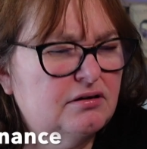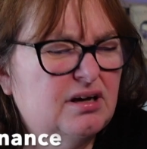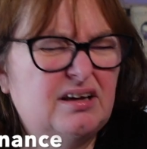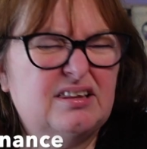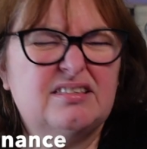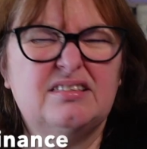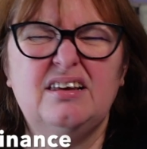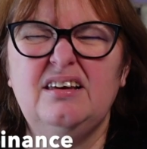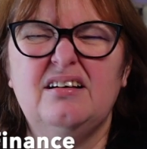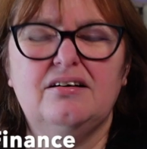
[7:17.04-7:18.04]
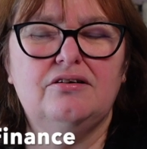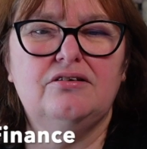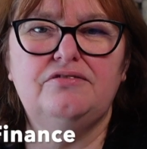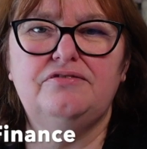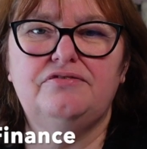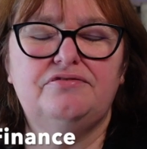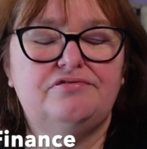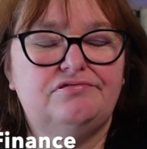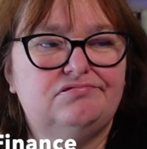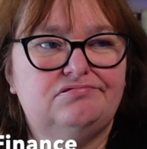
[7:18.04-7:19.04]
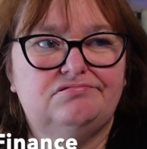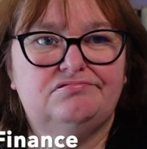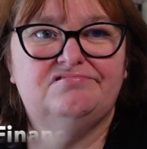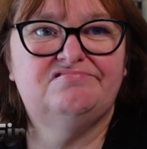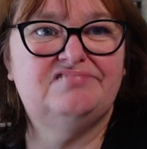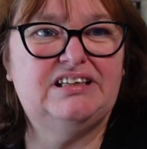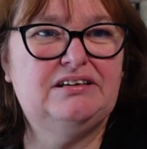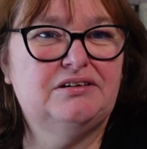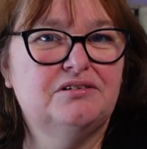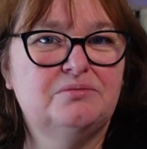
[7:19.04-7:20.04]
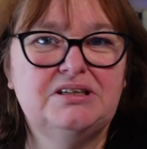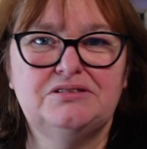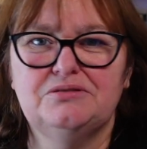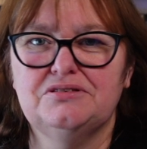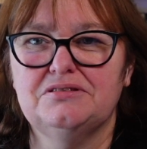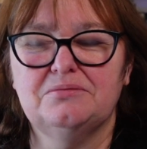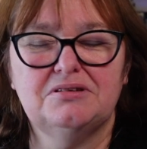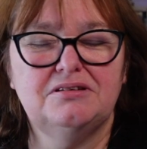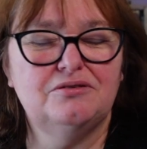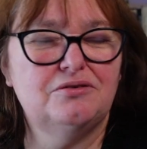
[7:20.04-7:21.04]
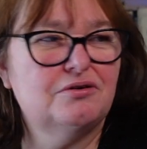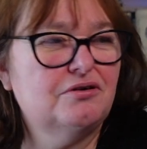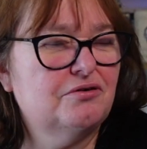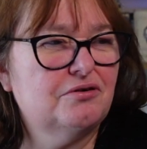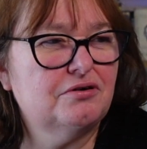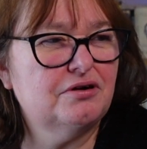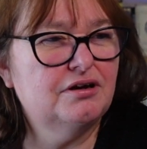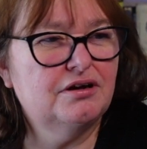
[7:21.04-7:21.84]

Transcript: I think, of economics or something, or